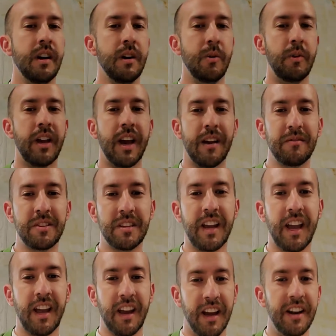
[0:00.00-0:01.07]
We have
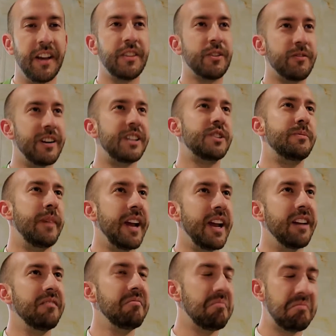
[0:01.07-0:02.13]
today another rich
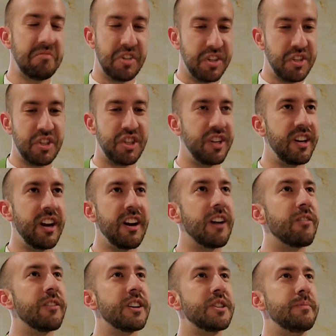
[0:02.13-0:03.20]
man, just
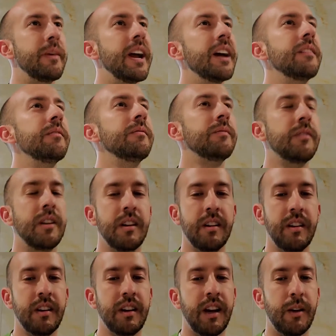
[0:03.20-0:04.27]
generic rich man,
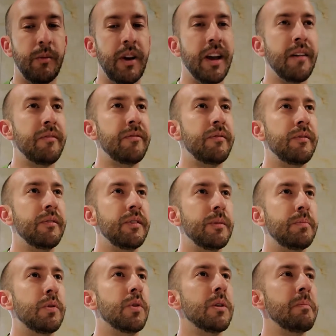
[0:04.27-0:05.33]
and we have the
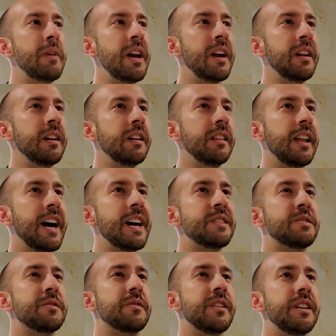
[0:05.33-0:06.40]
poor man
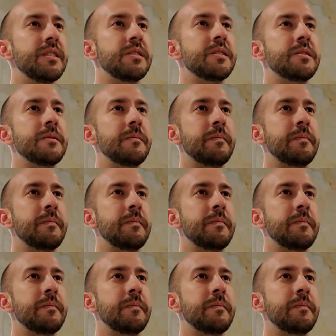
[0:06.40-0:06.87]
Lazarus.